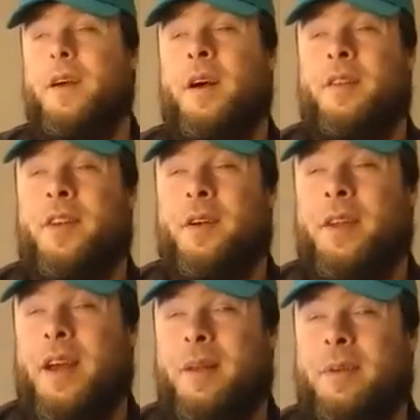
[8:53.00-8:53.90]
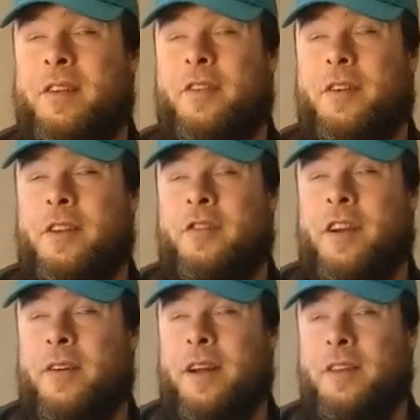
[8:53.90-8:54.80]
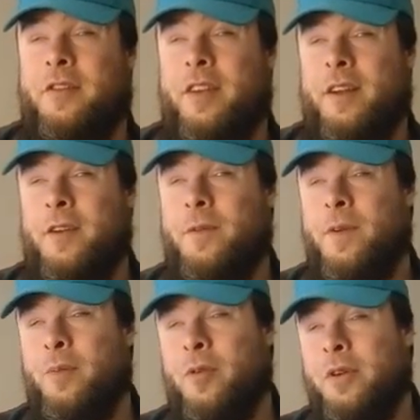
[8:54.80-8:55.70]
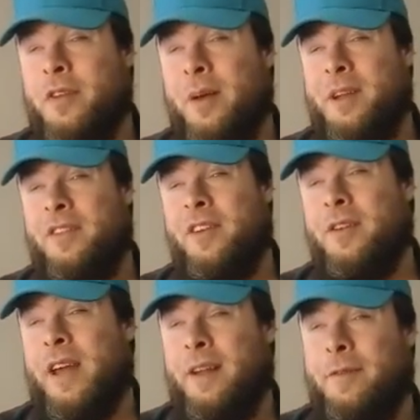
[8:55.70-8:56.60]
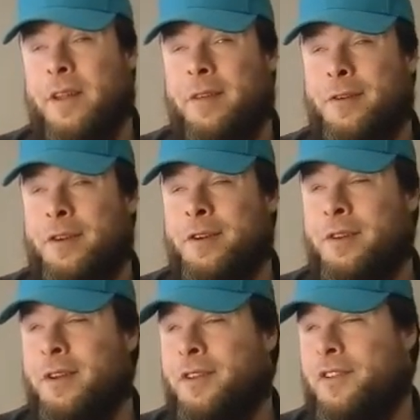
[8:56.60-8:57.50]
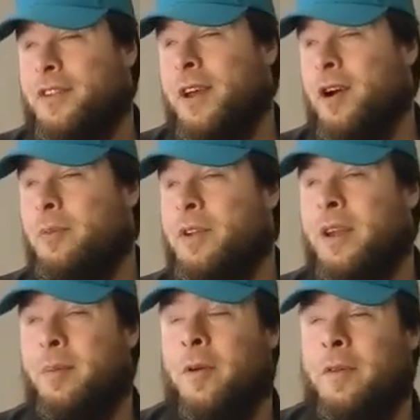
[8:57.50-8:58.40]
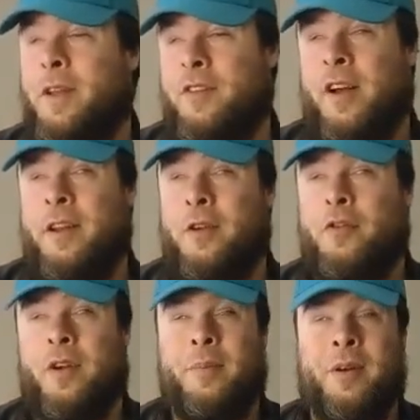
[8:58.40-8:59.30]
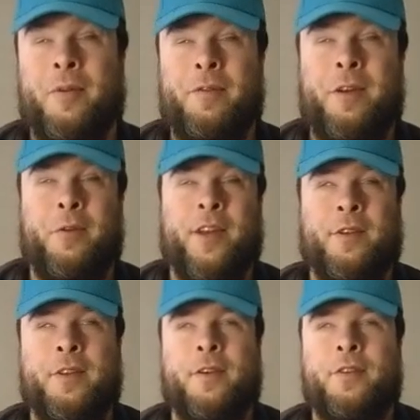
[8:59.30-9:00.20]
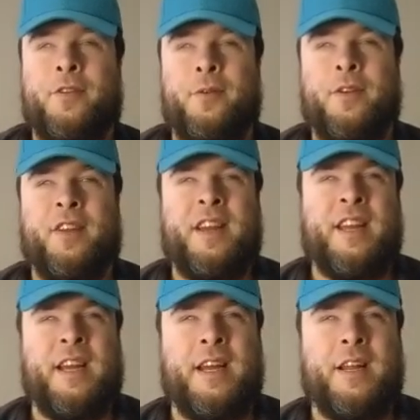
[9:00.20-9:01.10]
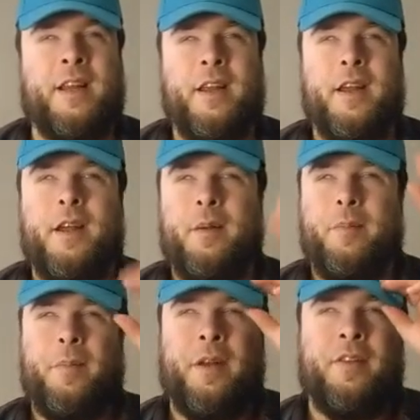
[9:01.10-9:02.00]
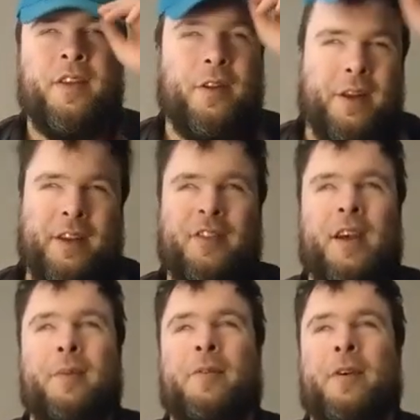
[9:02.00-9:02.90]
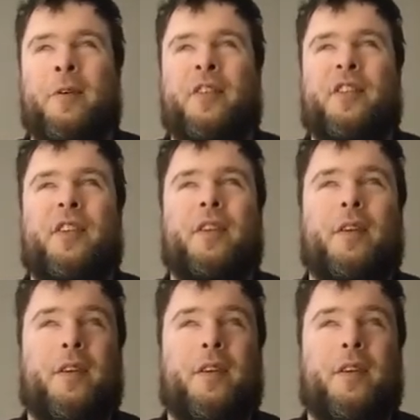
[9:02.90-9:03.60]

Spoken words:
Until then, be sure to check around the channel for more Tommy Teal Hat flavored goodness. I hope to get more of these audio drama reviews out there as soon as I can. Until next time, folks.